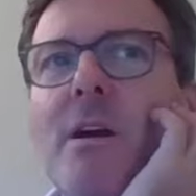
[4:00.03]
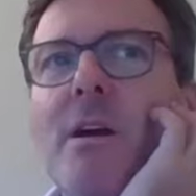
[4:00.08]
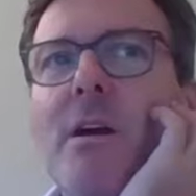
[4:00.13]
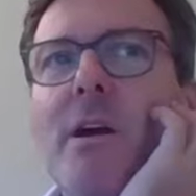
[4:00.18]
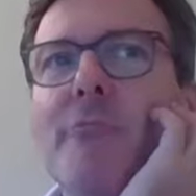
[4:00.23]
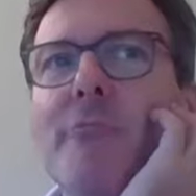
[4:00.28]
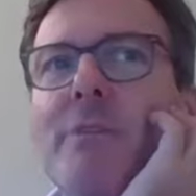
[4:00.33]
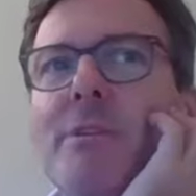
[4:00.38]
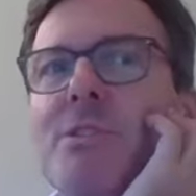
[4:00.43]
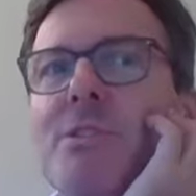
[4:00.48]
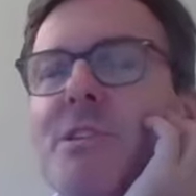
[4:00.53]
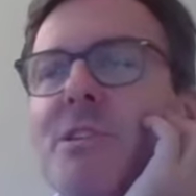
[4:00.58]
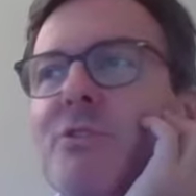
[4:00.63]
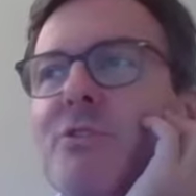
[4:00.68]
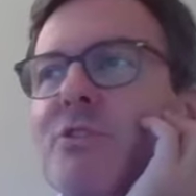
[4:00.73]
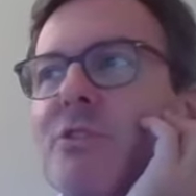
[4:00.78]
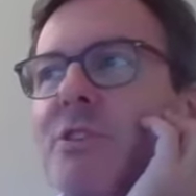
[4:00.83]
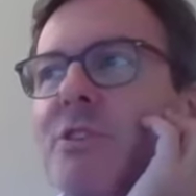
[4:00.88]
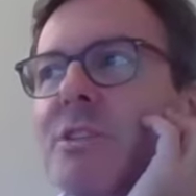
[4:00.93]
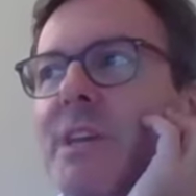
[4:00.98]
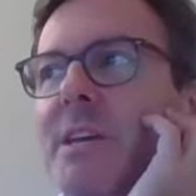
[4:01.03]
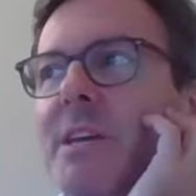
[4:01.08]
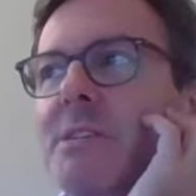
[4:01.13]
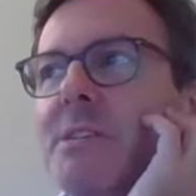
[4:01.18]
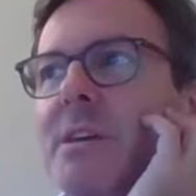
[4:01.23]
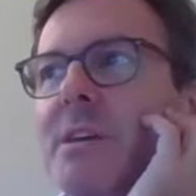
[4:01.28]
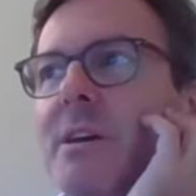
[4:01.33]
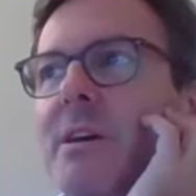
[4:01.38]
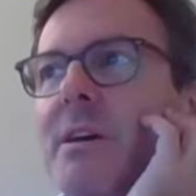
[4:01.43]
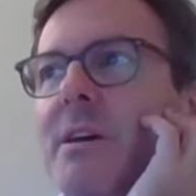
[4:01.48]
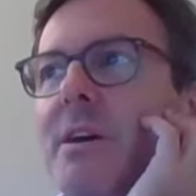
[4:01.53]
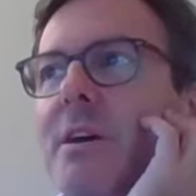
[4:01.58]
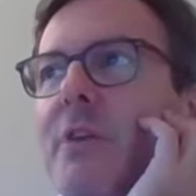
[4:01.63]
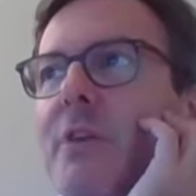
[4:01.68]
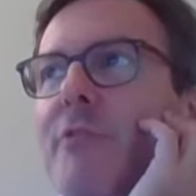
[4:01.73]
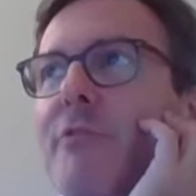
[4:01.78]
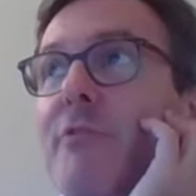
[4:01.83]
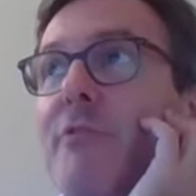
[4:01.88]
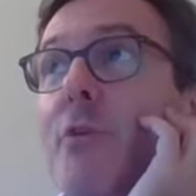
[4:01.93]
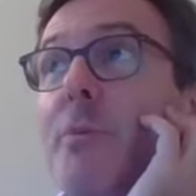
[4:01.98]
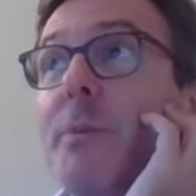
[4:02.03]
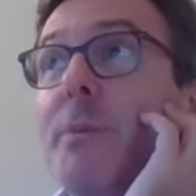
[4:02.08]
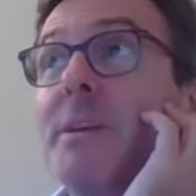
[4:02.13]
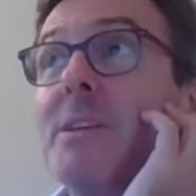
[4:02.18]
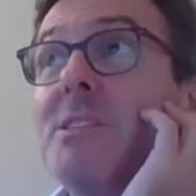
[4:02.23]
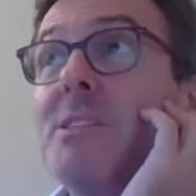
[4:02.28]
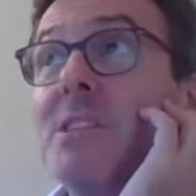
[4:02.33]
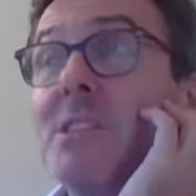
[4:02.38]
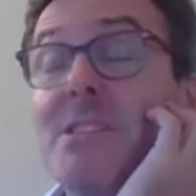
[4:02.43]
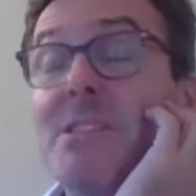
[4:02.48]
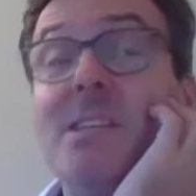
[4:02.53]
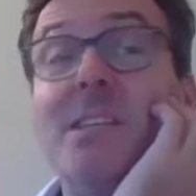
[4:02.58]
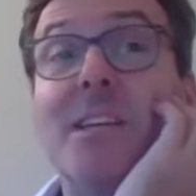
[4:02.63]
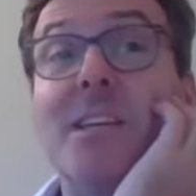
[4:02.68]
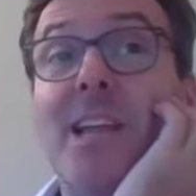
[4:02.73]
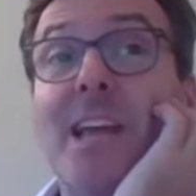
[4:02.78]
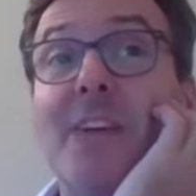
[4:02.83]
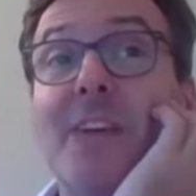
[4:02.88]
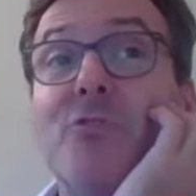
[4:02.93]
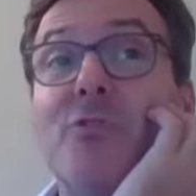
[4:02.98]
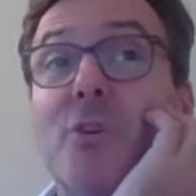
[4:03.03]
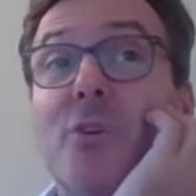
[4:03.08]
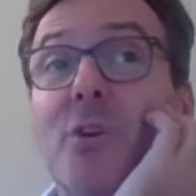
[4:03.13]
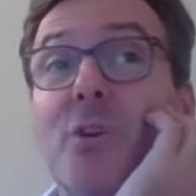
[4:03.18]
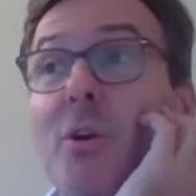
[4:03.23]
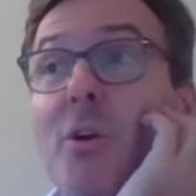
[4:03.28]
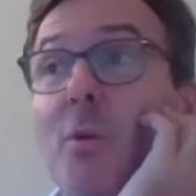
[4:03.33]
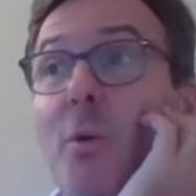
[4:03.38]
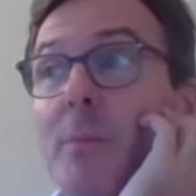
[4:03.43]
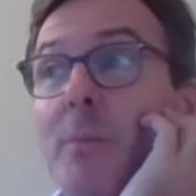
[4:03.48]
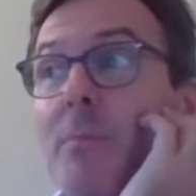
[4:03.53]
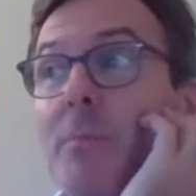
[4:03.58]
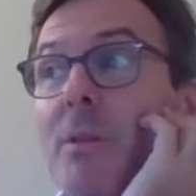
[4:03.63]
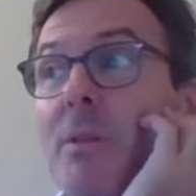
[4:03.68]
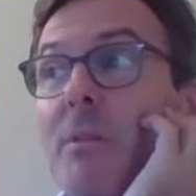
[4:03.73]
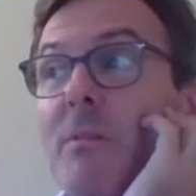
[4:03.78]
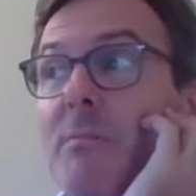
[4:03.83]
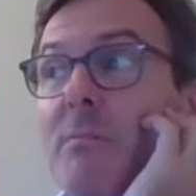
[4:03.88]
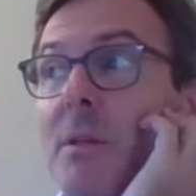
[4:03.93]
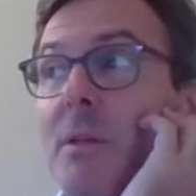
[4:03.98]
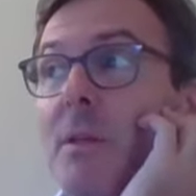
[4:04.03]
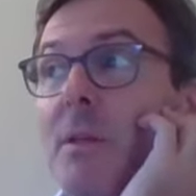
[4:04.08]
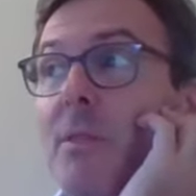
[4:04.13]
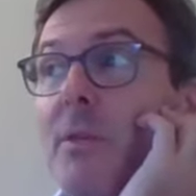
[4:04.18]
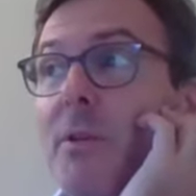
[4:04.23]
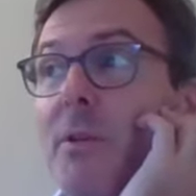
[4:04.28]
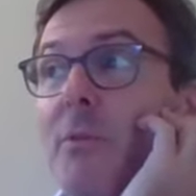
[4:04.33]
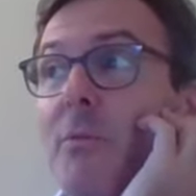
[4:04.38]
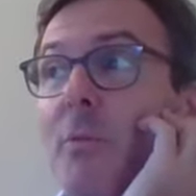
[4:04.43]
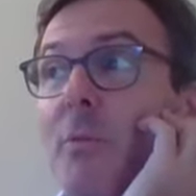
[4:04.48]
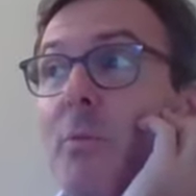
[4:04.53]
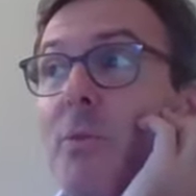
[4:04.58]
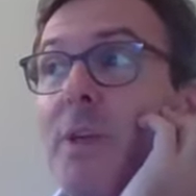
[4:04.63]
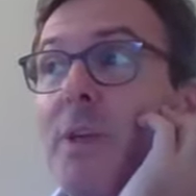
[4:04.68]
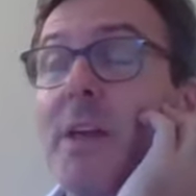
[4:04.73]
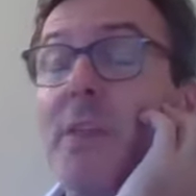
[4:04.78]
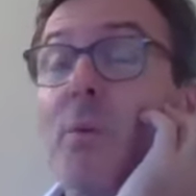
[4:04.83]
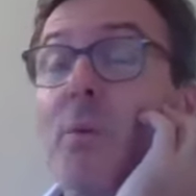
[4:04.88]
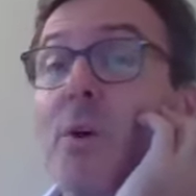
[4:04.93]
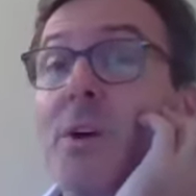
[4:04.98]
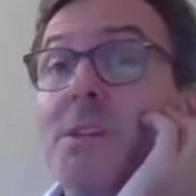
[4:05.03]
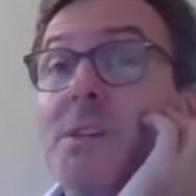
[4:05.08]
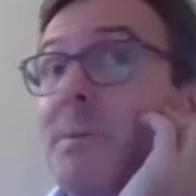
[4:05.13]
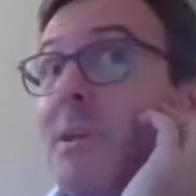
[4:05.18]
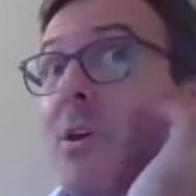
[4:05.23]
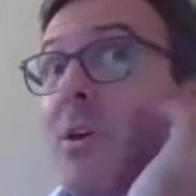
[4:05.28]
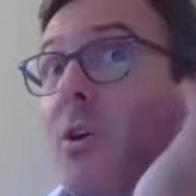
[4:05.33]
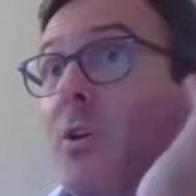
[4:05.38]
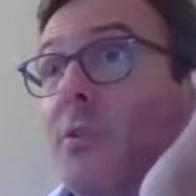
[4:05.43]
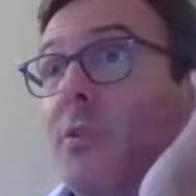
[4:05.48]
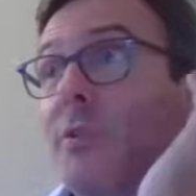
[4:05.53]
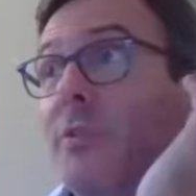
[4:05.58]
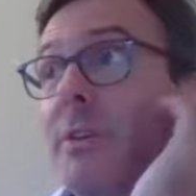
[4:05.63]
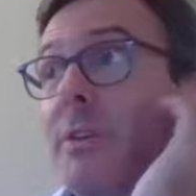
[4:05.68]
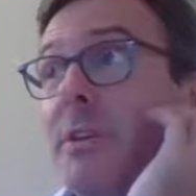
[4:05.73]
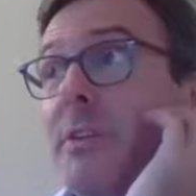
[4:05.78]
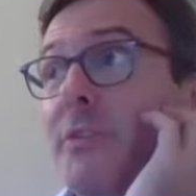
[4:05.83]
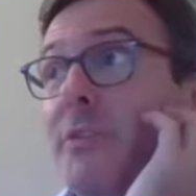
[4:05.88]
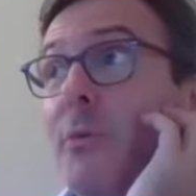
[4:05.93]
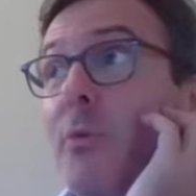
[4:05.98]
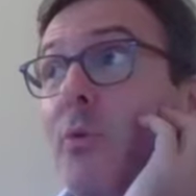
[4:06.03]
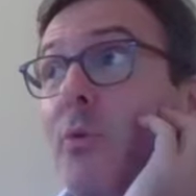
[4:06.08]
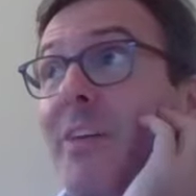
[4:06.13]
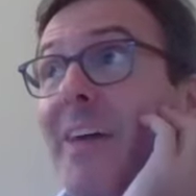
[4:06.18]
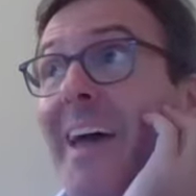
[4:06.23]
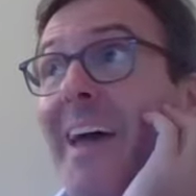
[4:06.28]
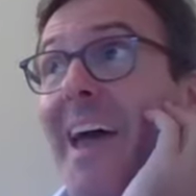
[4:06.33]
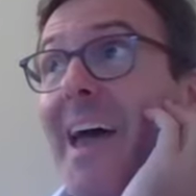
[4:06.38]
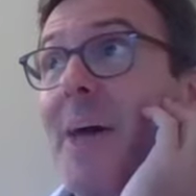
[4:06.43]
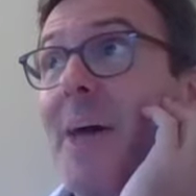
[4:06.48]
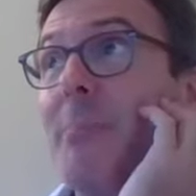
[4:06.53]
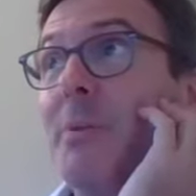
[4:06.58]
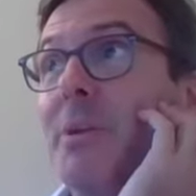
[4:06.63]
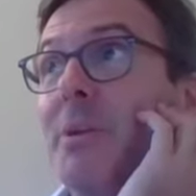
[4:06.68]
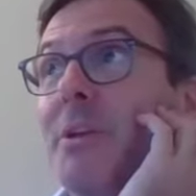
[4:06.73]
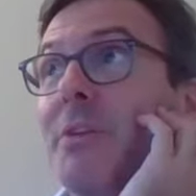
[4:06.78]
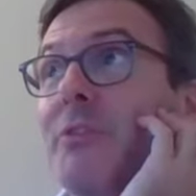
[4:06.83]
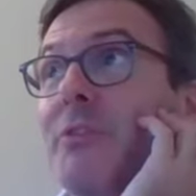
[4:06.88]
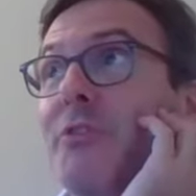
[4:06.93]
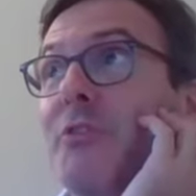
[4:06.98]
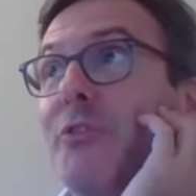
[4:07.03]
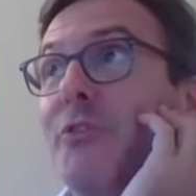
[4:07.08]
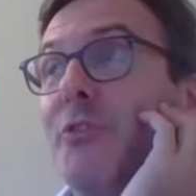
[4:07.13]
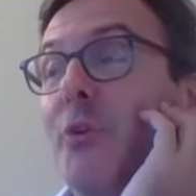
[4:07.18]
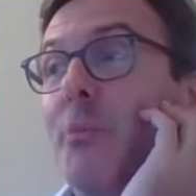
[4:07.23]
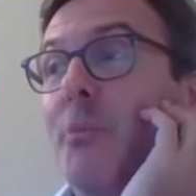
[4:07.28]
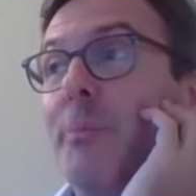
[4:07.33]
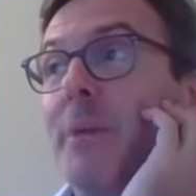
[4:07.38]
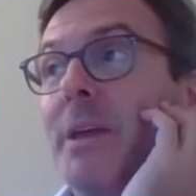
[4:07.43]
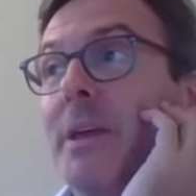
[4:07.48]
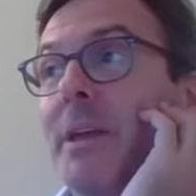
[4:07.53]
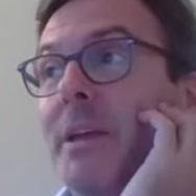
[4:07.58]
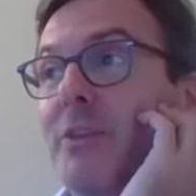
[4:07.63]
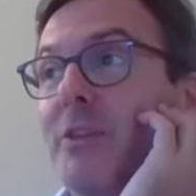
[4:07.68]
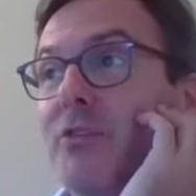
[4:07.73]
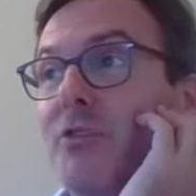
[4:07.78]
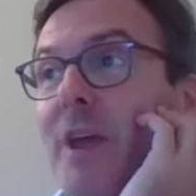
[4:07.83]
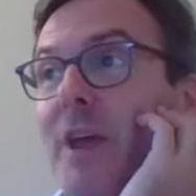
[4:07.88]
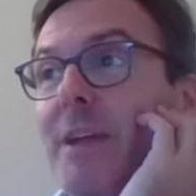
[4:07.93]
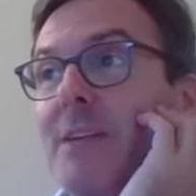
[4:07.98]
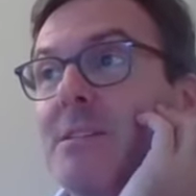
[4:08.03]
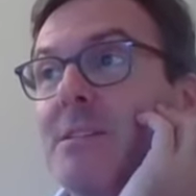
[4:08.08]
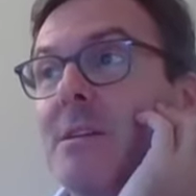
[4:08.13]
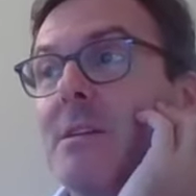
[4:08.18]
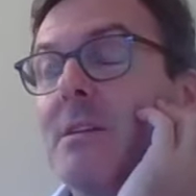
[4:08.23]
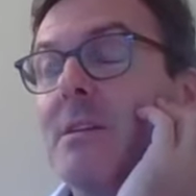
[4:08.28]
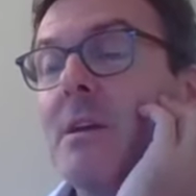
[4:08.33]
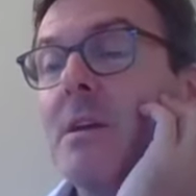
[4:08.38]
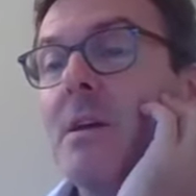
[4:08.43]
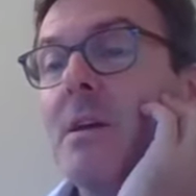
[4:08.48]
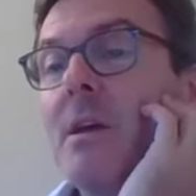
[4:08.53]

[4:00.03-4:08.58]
high resolution data from existing electrical equipment that would otherwise be lost. It's all there, but it's just not being extracted.